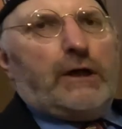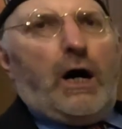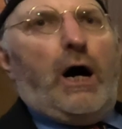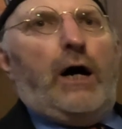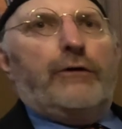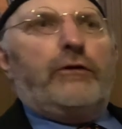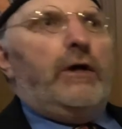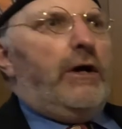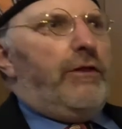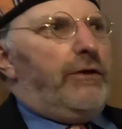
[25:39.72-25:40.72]
and art
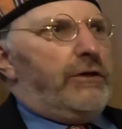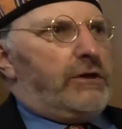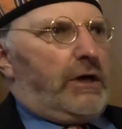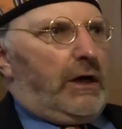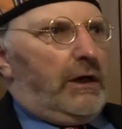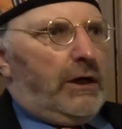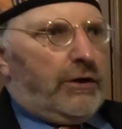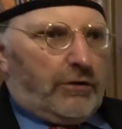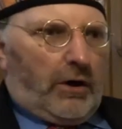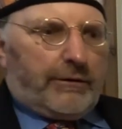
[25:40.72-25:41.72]
that are
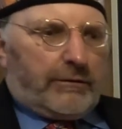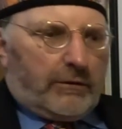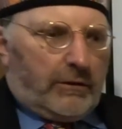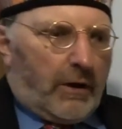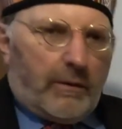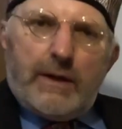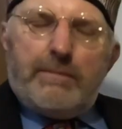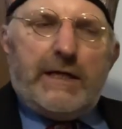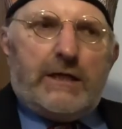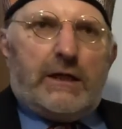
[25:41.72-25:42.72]
not, you know,
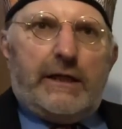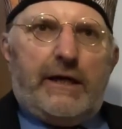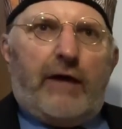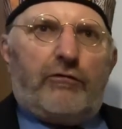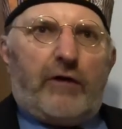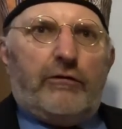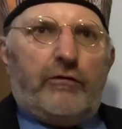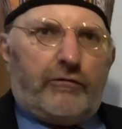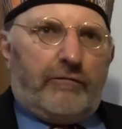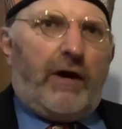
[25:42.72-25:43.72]
immediately necessary
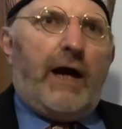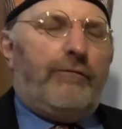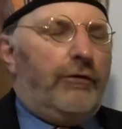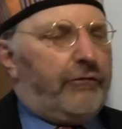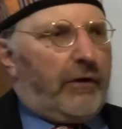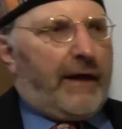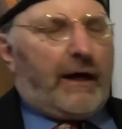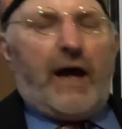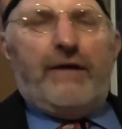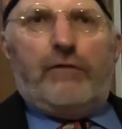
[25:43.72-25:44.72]
to survival, so they're
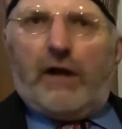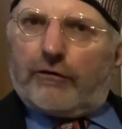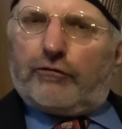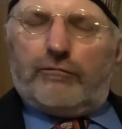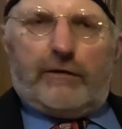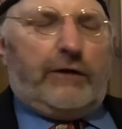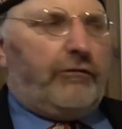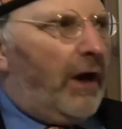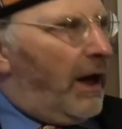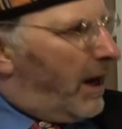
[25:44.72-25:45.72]
kind of
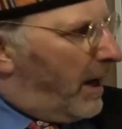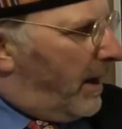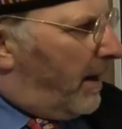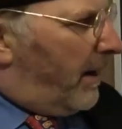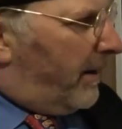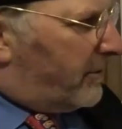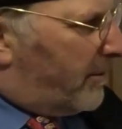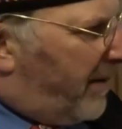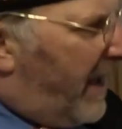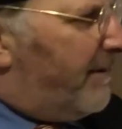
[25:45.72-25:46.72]
luxuries, and to
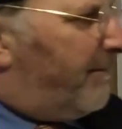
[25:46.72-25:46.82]
pay